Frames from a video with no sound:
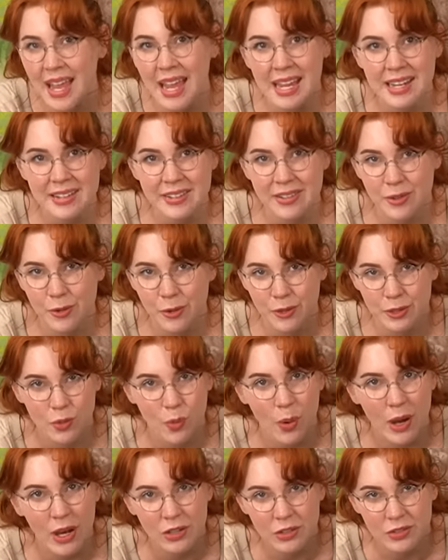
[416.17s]
8 or
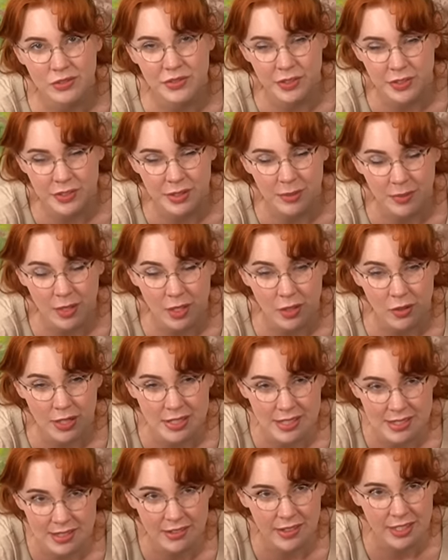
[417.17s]
12 or something
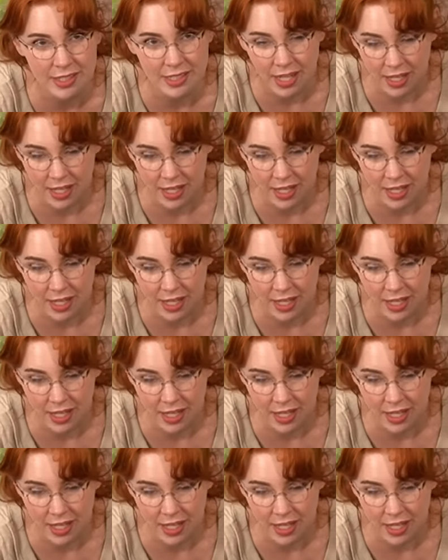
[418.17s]
crazy like